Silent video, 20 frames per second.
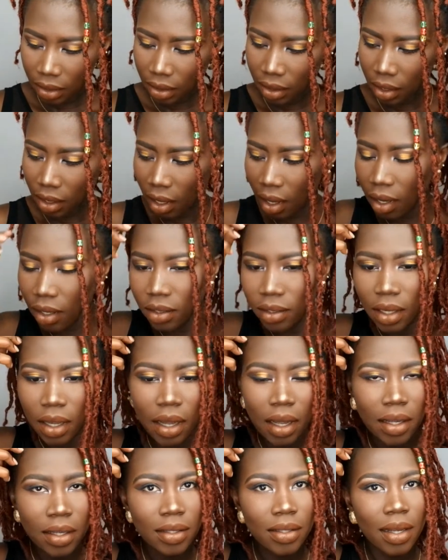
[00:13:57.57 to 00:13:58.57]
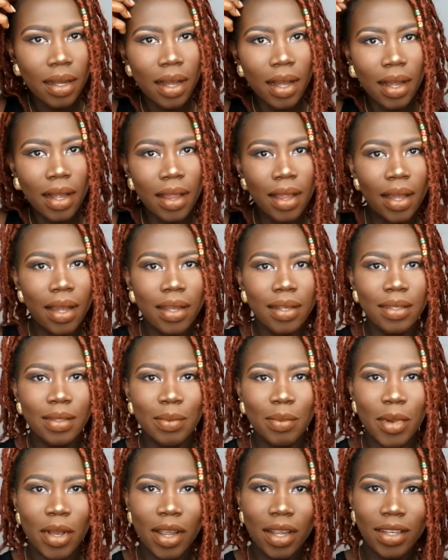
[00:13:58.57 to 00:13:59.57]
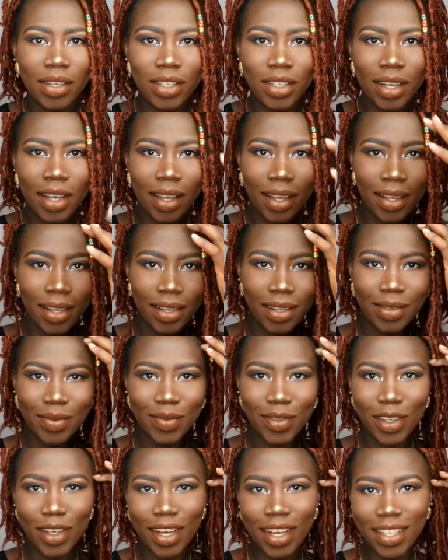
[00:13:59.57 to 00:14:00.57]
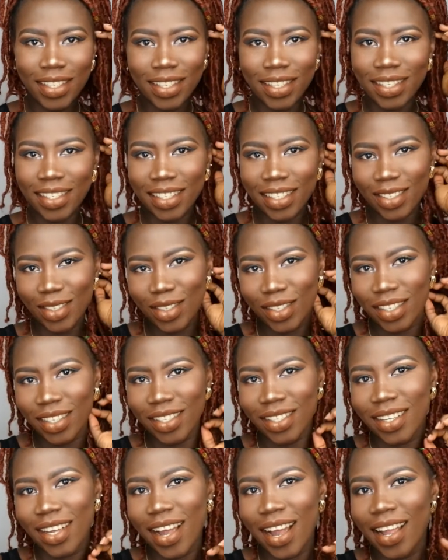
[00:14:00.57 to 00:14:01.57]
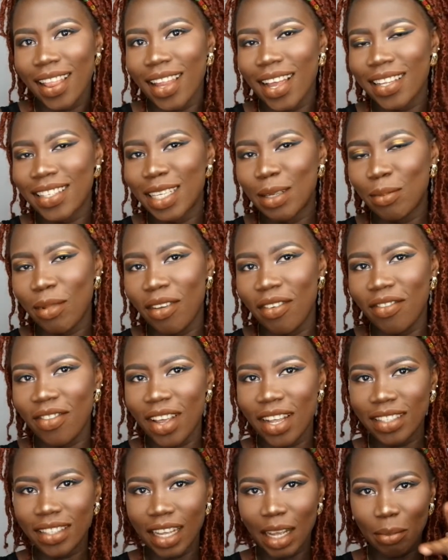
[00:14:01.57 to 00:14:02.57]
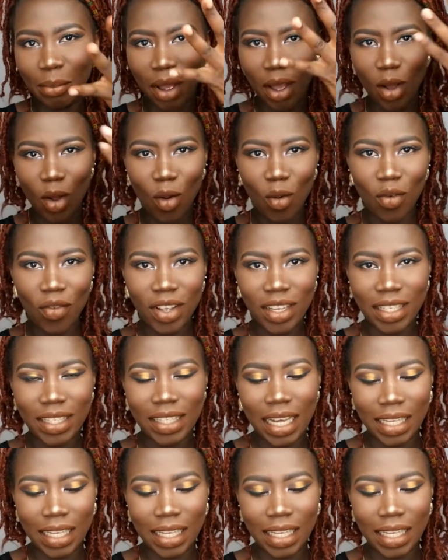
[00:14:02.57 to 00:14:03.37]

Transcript: So now it's time to highlight my cheek. You guys can see, as soon as I start highlighting my face, like my whole face